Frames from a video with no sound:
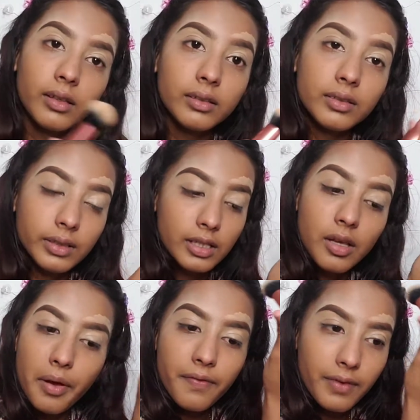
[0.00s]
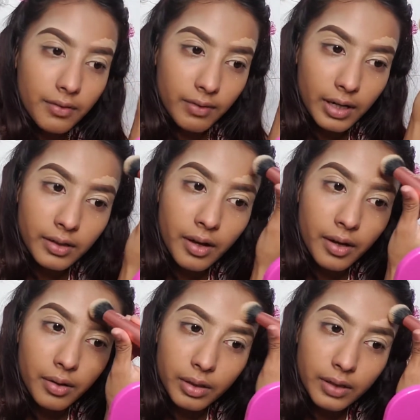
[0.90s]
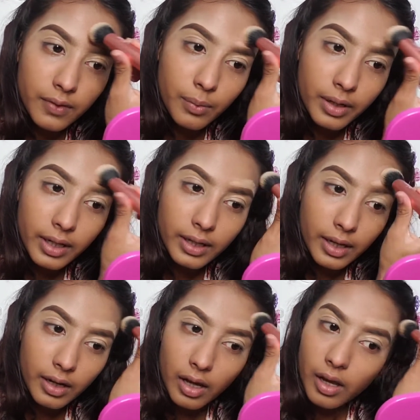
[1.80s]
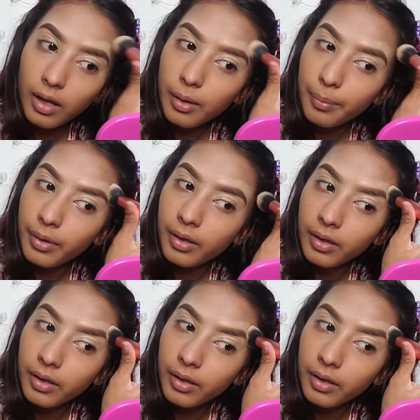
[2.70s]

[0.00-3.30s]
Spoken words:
So that's how I feel right now. I don't even want to get up.